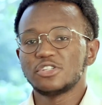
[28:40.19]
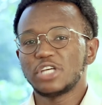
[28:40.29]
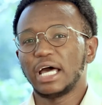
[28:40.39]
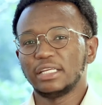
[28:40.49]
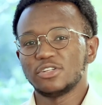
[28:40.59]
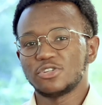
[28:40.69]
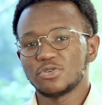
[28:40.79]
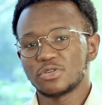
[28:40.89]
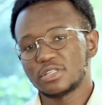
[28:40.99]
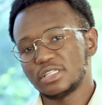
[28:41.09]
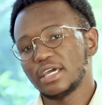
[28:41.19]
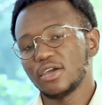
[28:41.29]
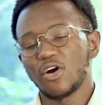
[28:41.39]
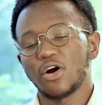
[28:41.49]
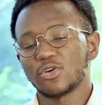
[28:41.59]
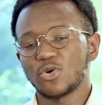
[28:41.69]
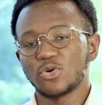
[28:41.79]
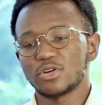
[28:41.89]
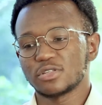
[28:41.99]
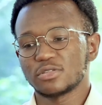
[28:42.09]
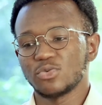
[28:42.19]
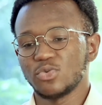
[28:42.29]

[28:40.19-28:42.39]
challenge to stay on course,